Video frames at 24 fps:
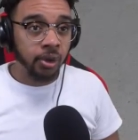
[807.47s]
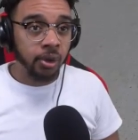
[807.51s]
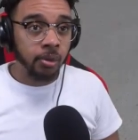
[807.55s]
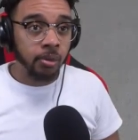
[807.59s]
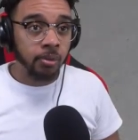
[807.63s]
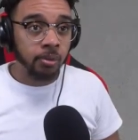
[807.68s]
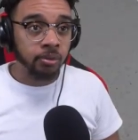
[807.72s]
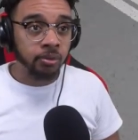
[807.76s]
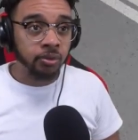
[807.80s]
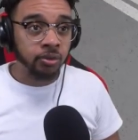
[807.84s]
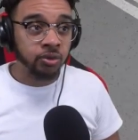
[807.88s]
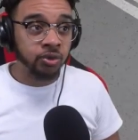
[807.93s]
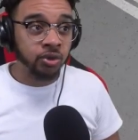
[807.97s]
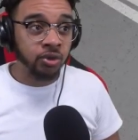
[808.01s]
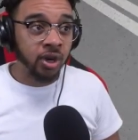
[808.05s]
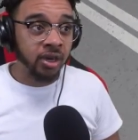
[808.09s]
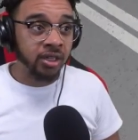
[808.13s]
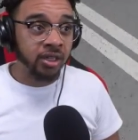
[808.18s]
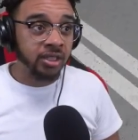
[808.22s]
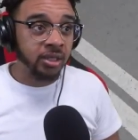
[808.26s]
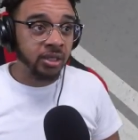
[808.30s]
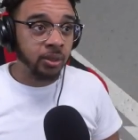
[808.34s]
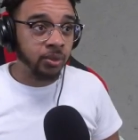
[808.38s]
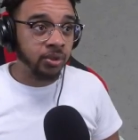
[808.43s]
I'm just trying to
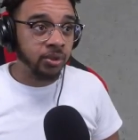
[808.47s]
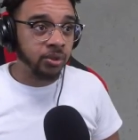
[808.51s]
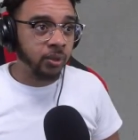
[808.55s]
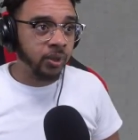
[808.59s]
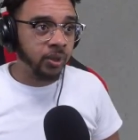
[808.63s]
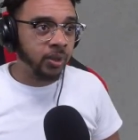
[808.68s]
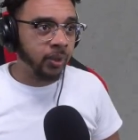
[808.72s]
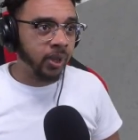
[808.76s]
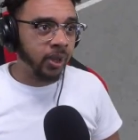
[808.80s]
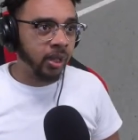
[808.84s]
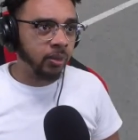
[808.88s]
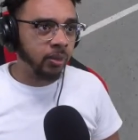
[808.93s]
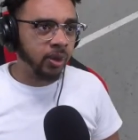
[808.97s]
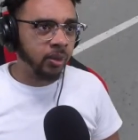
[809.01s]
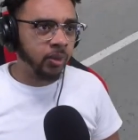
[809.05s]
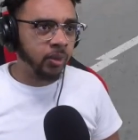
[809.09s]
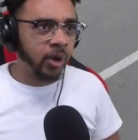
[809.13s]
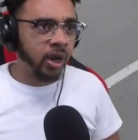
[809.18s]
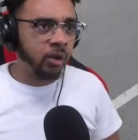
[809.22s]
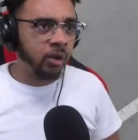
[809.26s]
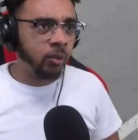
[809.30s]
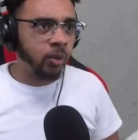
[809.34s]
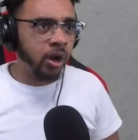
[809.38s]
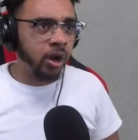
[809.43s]
see what's... Wait, wait, wait.
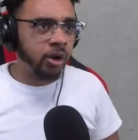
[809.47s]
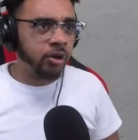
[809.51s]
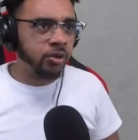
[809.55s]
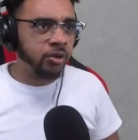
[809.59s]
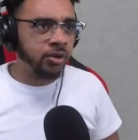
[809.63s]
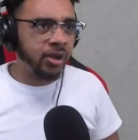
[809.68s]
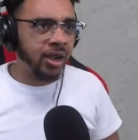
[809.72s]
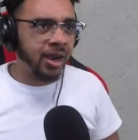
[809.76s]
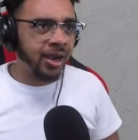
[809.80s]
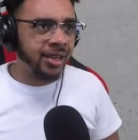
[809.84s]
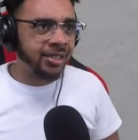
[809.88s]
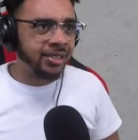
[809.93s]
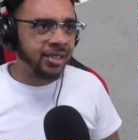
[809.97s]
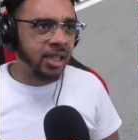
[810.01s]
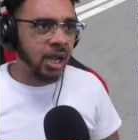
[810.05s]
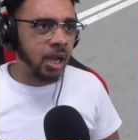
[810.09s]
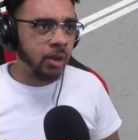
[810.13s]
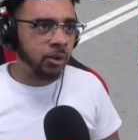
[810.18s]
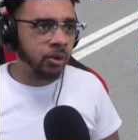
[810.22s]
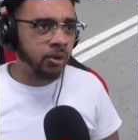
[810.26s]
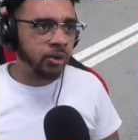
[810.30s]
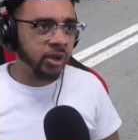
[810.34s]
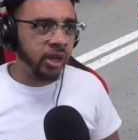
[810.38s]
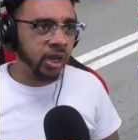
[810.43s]
Why, why are you guys
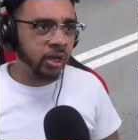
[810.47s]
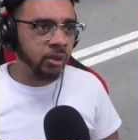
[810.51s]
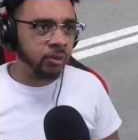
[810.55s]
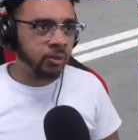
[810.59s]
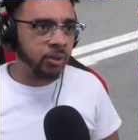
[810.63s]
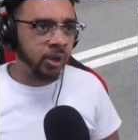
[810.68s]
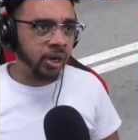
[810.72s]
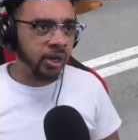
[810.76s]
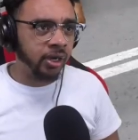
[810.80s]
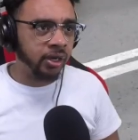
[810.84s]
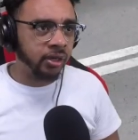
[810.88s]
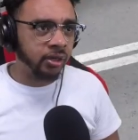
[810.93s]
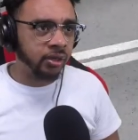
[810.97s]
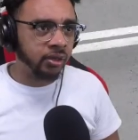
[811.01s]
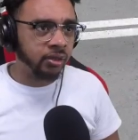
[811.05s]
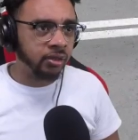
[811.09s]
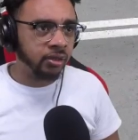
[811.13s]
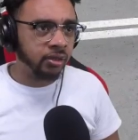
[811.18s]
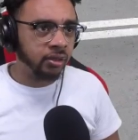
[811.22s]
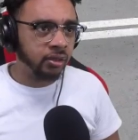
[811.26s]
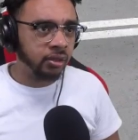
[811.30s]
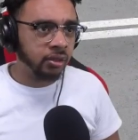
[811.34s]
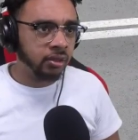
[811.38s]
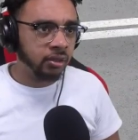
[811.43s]
congregating right here?
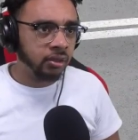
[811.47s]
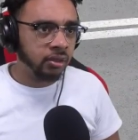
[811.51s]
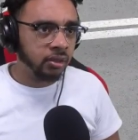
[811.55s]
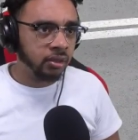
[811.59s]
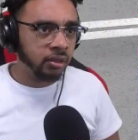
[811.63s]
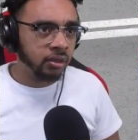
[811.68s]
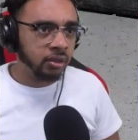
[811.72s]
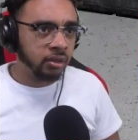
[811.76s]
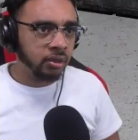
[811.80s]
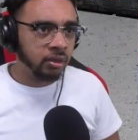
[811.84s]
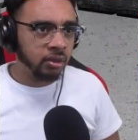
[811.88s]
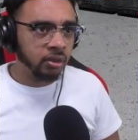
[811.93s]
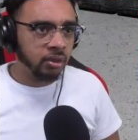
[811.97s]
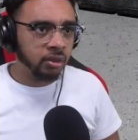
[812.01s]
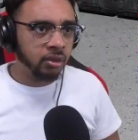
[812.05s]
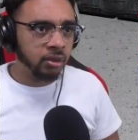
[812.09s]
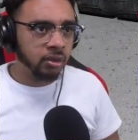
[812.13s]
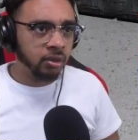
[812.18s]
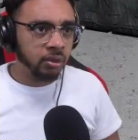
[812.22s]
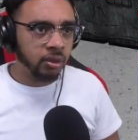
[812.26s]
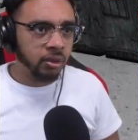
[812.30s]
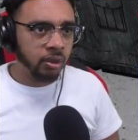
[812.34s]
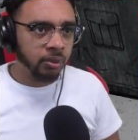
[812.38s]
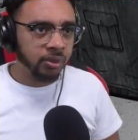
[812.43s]

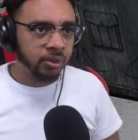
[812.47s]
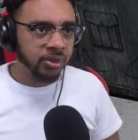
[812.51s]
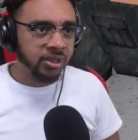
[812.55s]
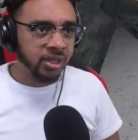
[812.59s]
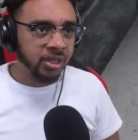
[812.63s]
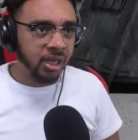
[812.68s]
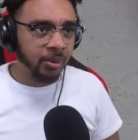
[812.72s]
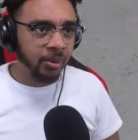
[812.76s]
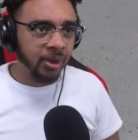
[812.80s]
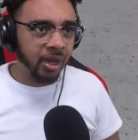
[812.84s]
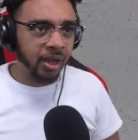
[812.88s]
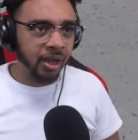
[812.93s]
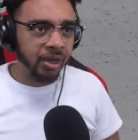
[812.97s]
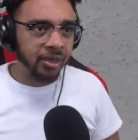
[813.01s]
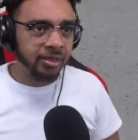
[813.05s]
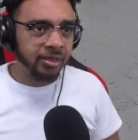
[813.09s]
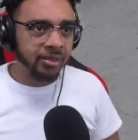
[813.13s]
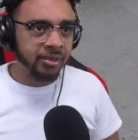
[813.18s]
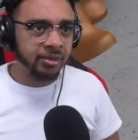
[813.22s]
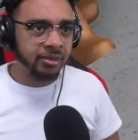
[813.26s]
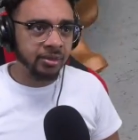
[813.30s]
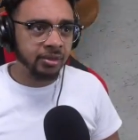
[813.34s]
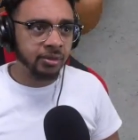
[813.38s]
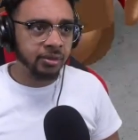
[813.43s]
What's up,
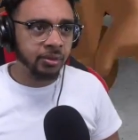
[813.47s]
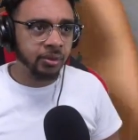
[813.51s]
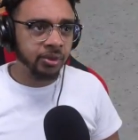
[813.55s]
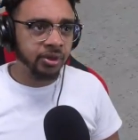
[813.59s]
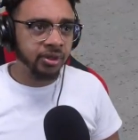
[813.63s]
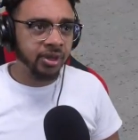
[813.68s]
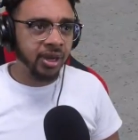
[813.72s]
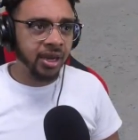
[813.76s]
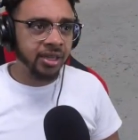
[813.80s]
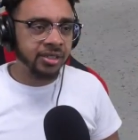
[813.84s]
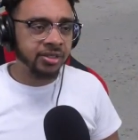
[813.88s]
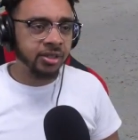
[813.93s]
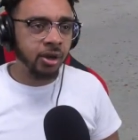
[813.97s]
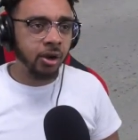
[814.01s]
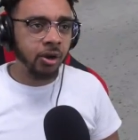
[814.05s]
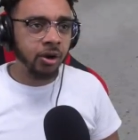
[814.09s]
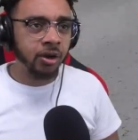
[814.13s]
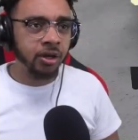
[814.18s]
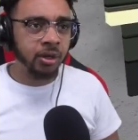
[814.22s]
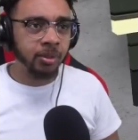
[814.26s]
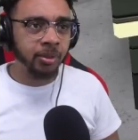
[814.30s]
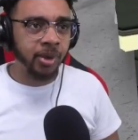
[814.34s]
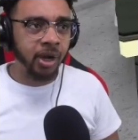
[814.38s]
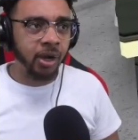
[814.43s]
guys? What are you guys
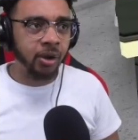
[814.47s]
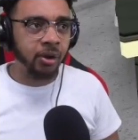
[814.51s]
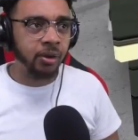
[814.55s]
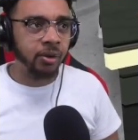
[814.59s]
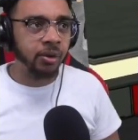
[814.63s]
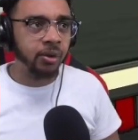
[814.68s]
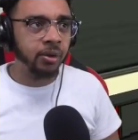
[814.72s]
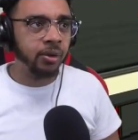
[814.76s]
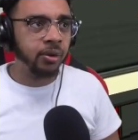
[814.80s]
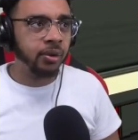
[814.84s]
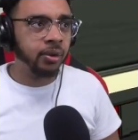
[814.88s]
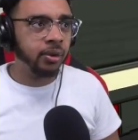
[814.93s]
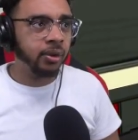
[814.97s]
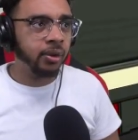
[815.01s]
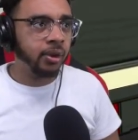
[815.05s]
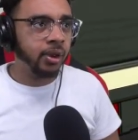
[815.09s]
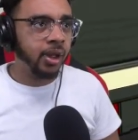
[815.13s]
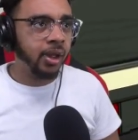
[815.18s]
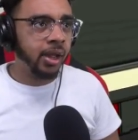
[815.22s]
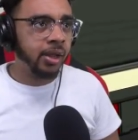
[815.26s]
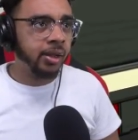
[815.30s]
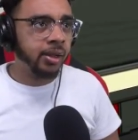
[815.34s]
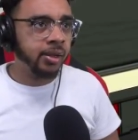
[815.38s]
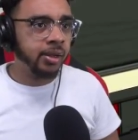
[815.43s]
talking about? Huh?